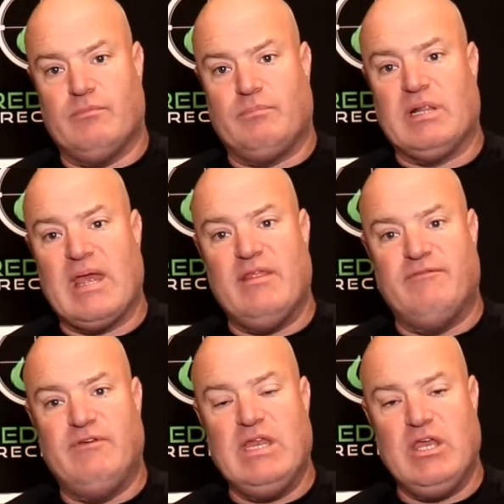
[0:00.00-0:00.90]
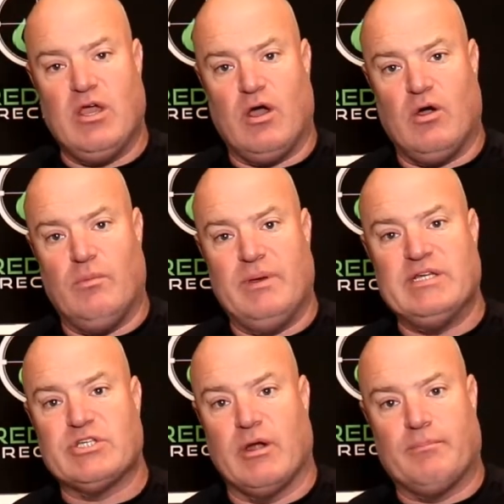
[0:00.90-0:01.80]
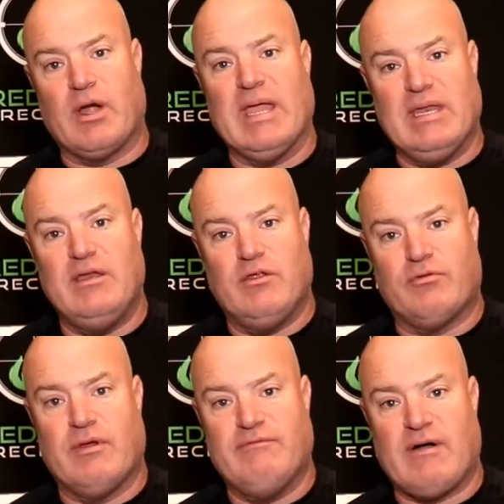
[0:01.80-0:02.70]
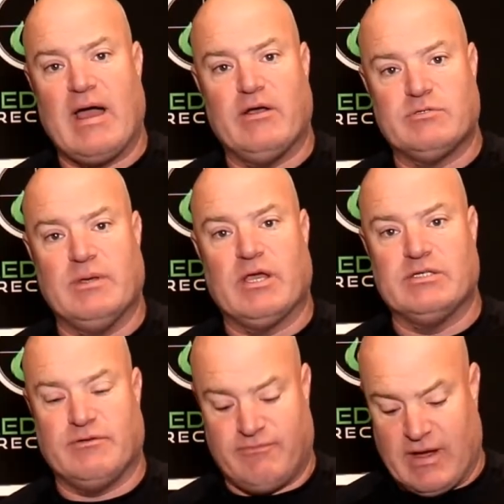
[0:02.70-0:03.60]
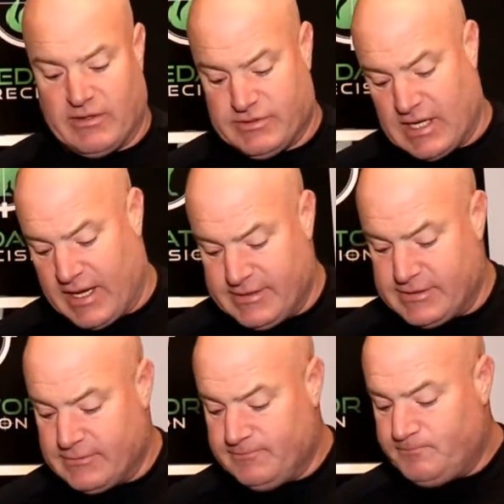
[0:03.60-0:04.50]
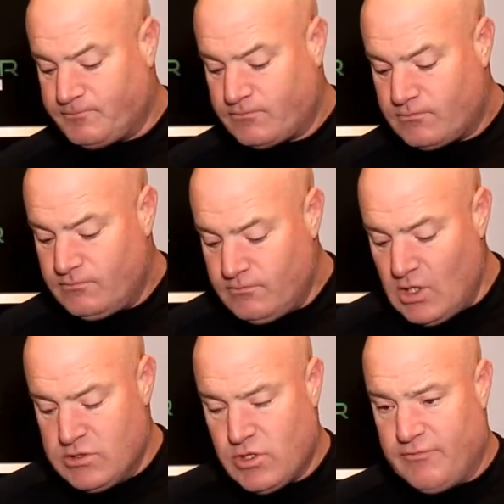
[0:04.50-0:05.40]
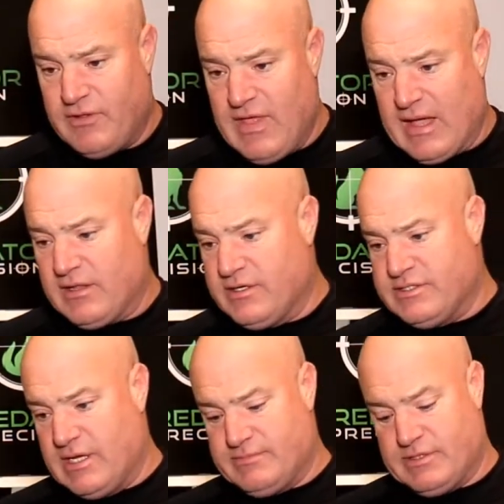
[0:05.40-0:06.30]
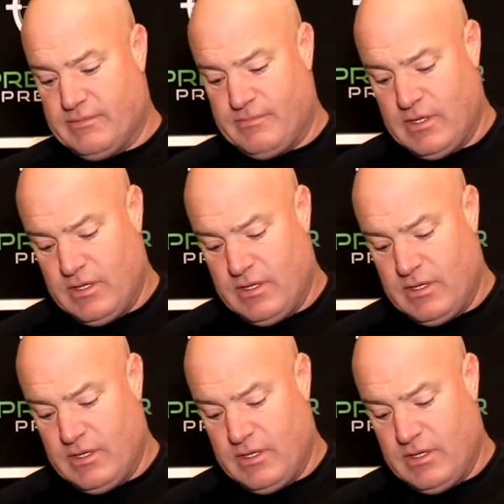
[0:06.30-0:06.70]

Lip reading: play the video, but it's going to break it into 3 files because of file size. So hopefully that clears up some